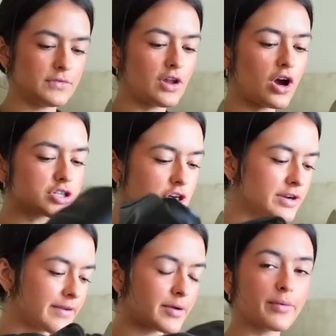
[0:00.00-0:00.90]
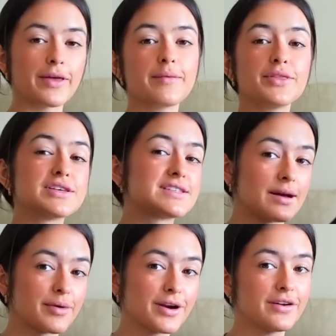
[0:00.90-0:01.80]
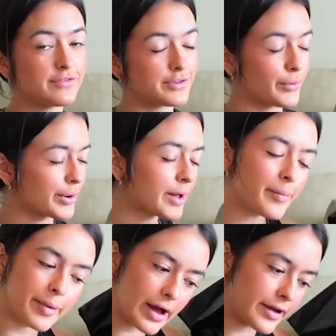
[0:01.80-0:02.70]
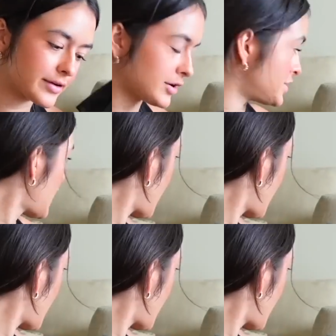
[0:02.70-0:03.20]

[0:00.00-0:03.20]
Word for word: Not sure if I'm gonna wear them in the summer in Florida, but good to